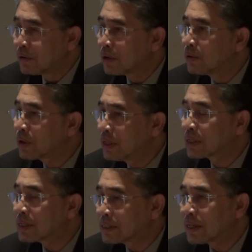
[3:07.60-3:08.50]
Our
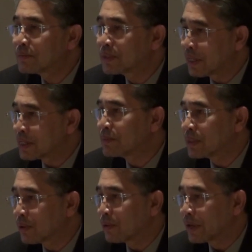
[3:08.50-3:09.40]
local consumption has
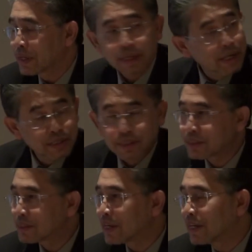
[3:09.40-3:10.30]
been growing.
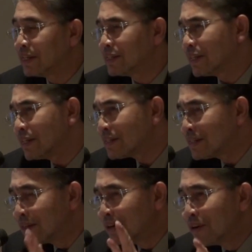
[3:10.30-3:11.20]
Yes, Zaidi
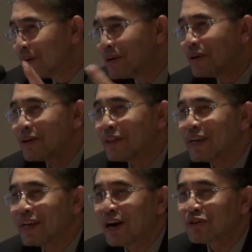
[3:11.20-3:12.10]
says
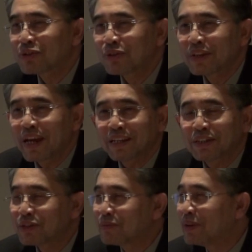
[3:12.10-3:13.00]
the household
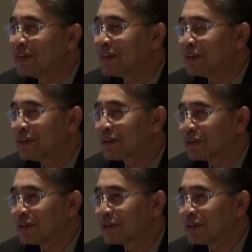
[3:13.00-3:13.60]
debt should be